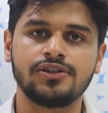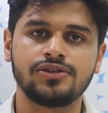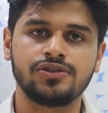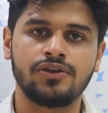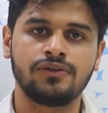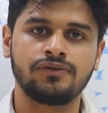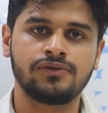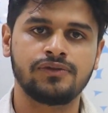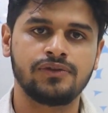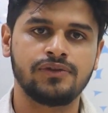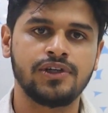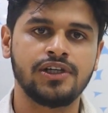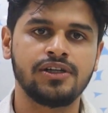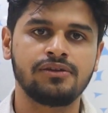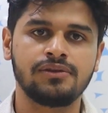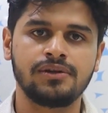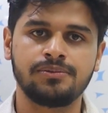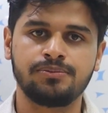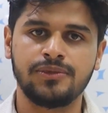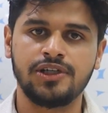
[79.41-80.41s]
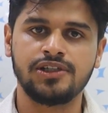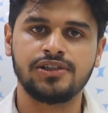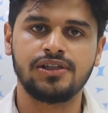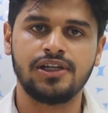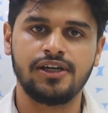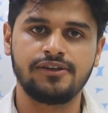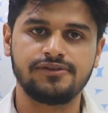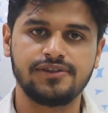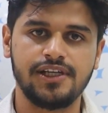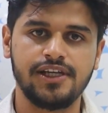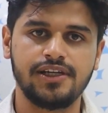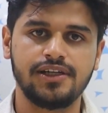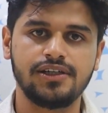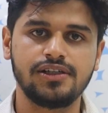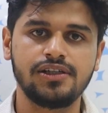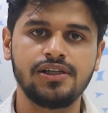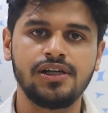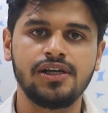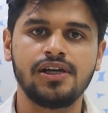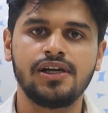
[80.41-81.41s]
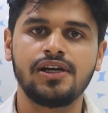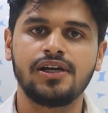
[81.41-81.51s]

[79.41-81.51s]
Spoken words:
software development lifecycle,